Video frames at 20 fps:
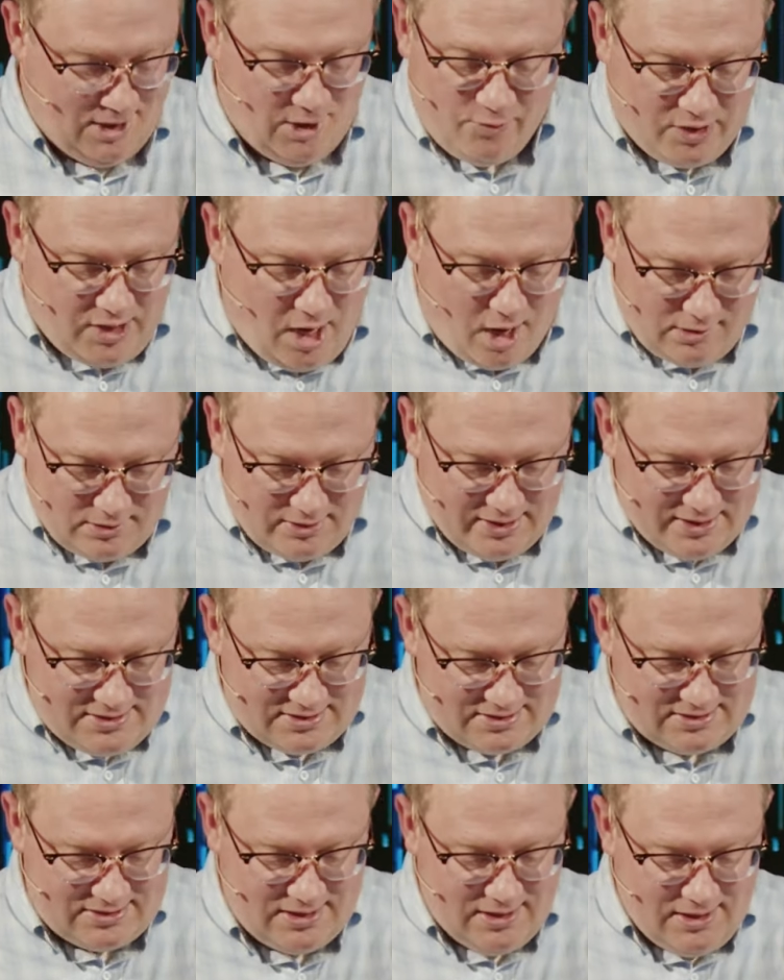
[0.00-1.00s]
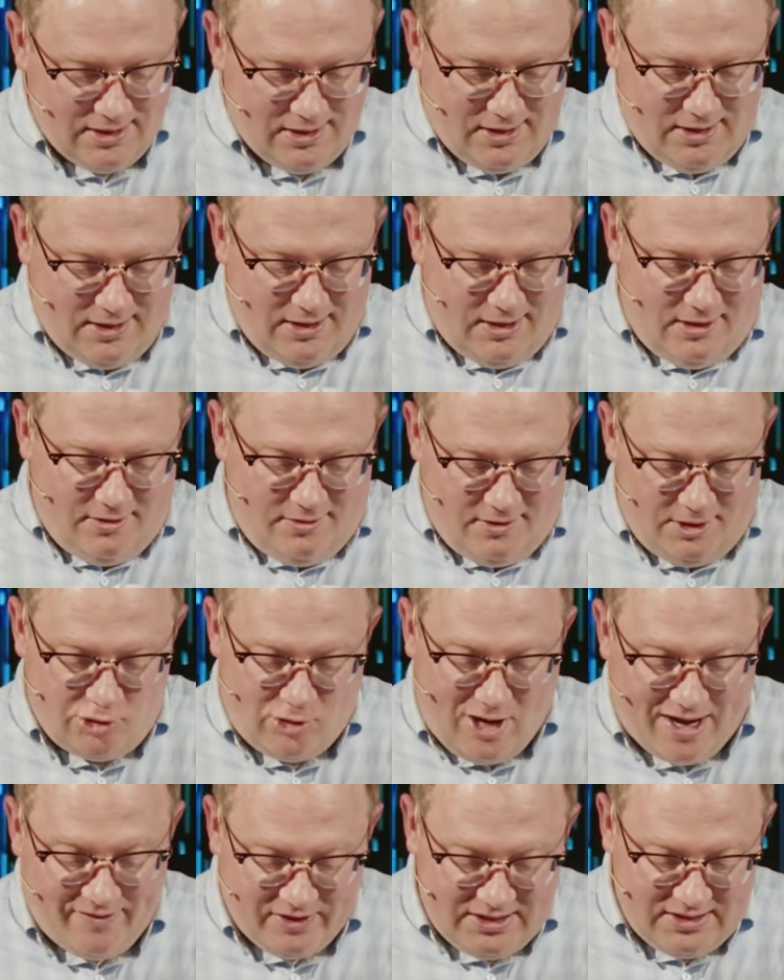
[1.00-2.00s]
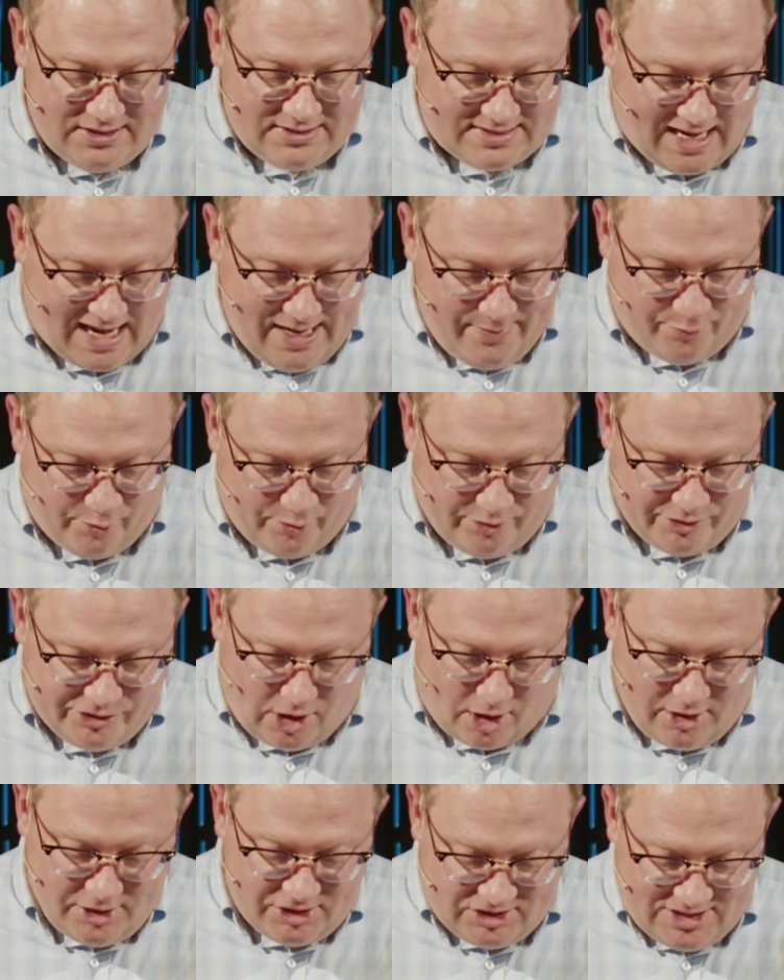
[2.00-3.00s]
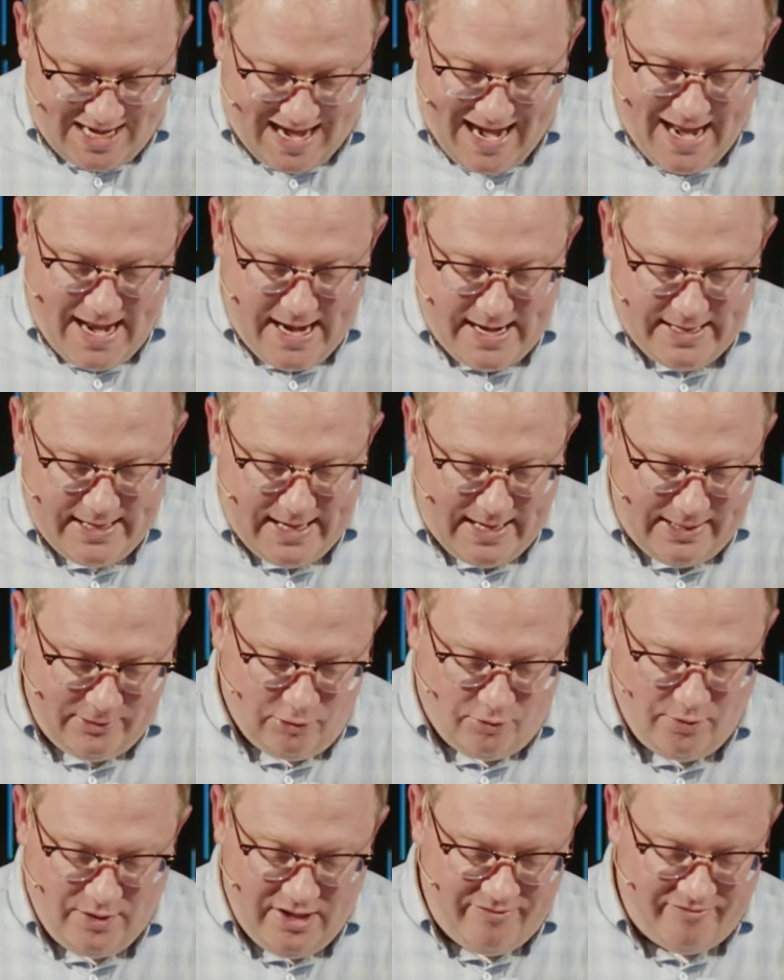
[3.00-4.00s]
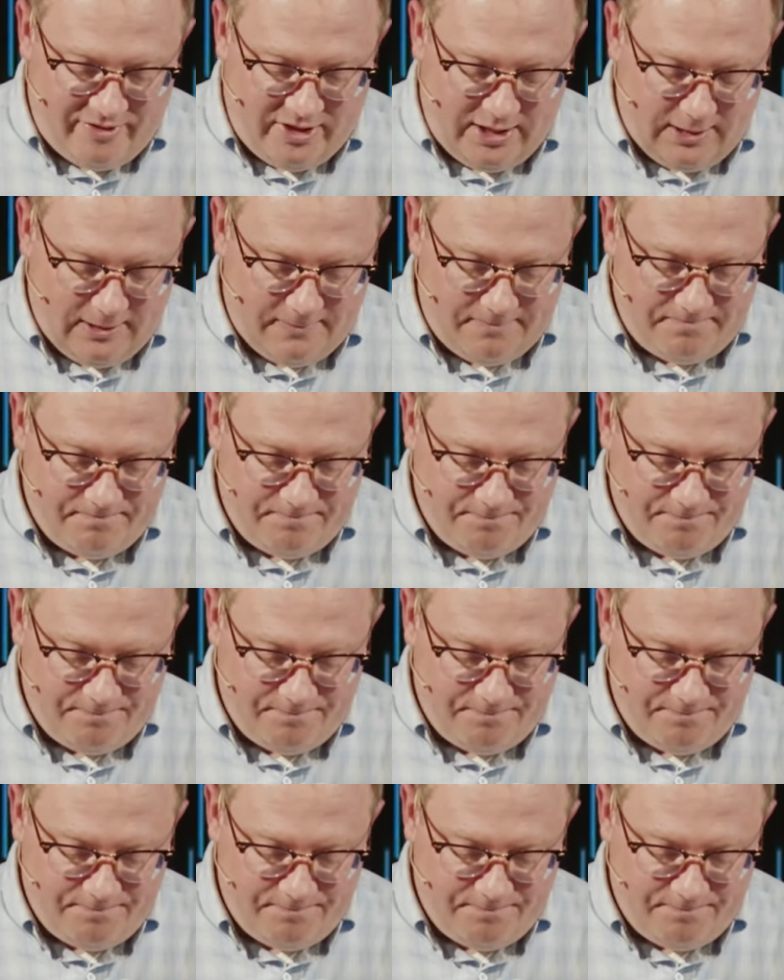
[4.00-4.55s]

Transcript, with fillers: Regardless, the traveling disciples are sad and grieving.